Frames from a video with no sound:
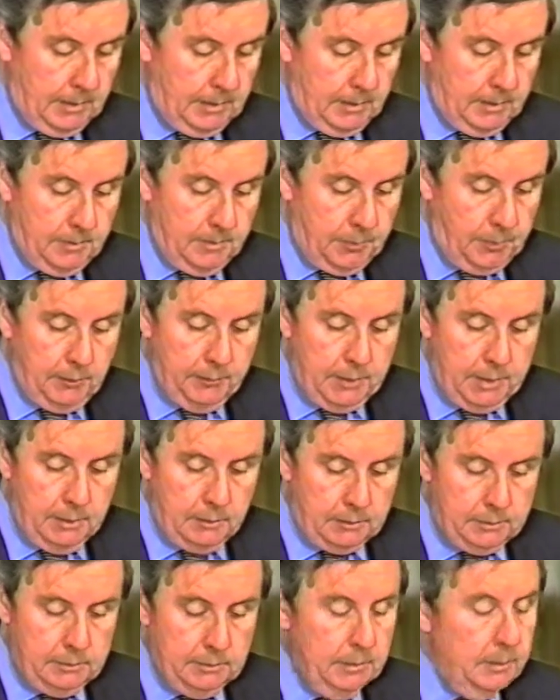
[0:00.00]
uh,
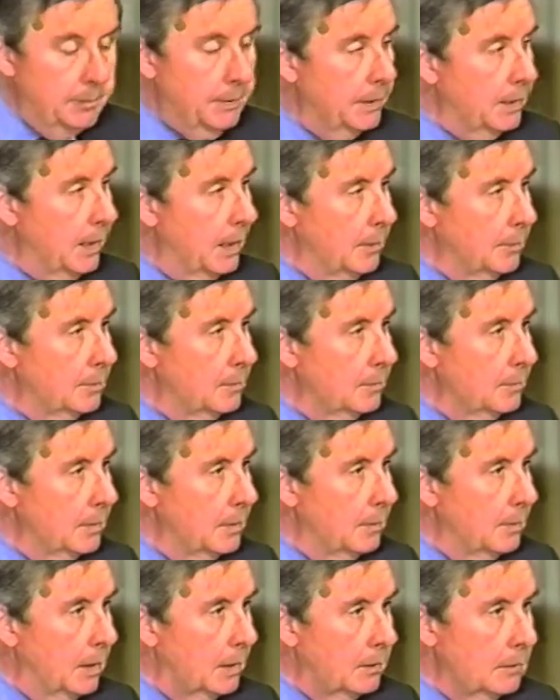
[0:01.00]
prevailed. It became
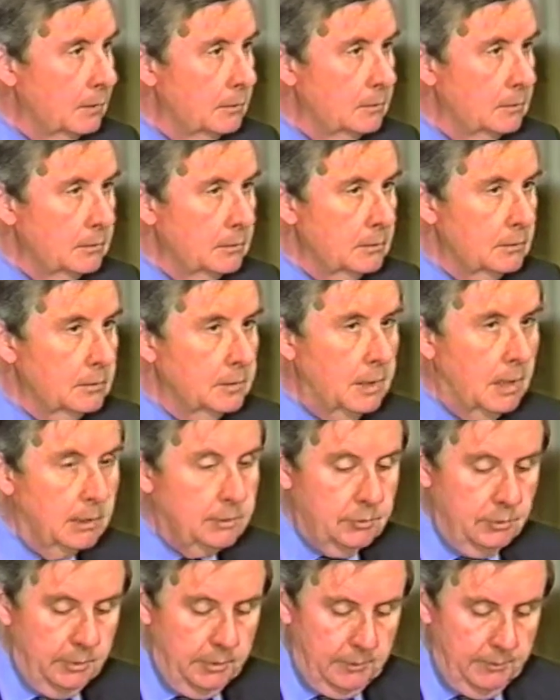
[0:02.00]
the modern
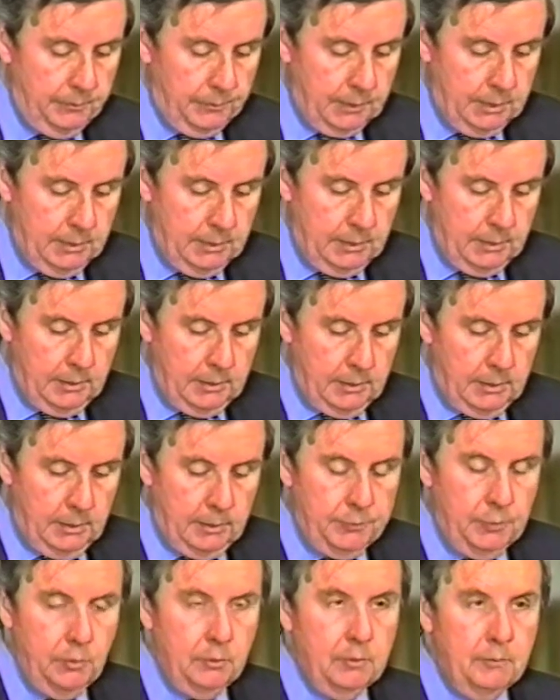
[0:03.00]
doctrine
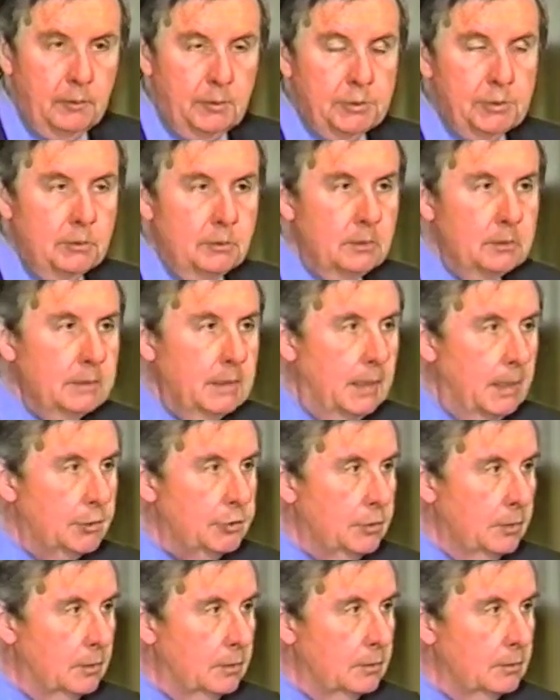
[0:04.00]
of universal
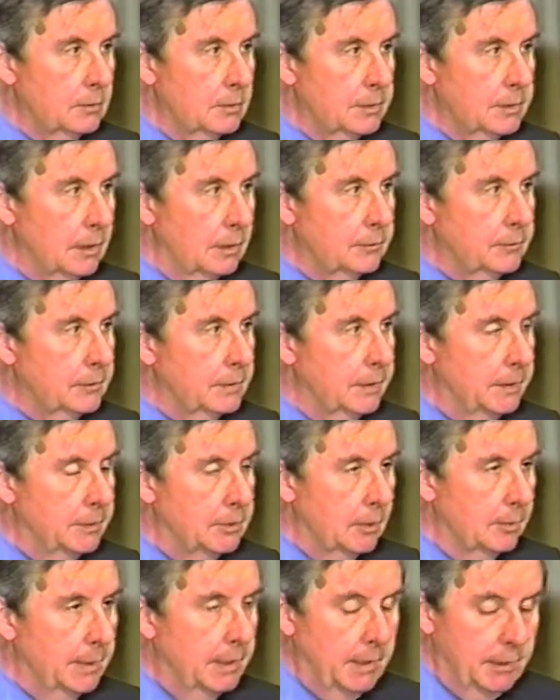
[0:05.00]
national
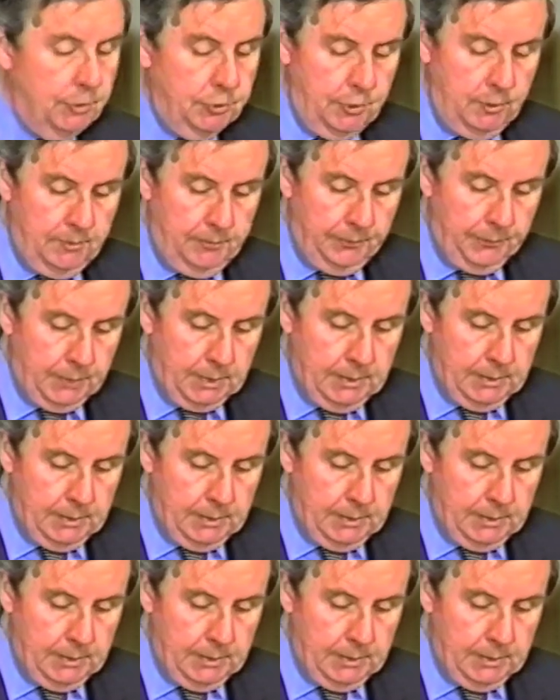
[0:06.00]
self-determination.